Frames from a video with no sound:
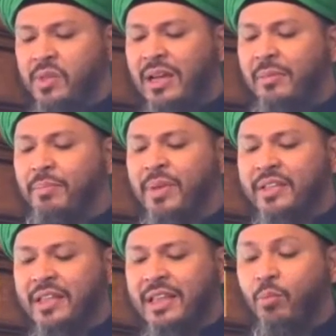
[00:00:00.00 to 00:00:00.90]
They are
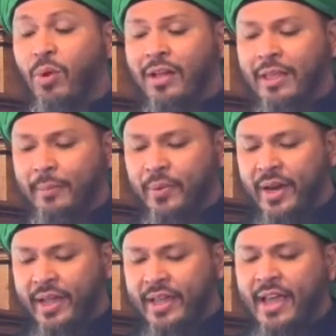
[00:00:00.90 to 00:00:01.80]
beating them while they
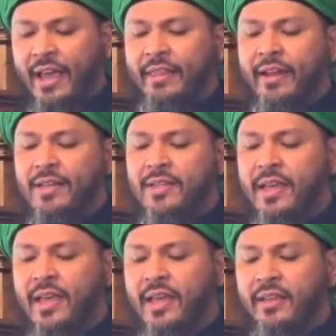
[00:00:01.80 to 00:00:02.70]
pray, and they are
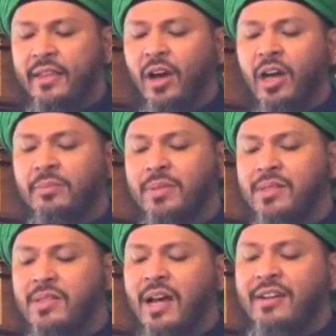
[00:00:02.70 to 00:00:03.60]
saying the
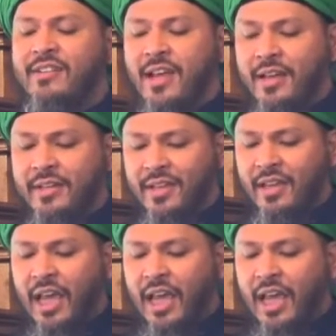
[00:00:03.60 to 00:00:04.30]
Ottomans are dead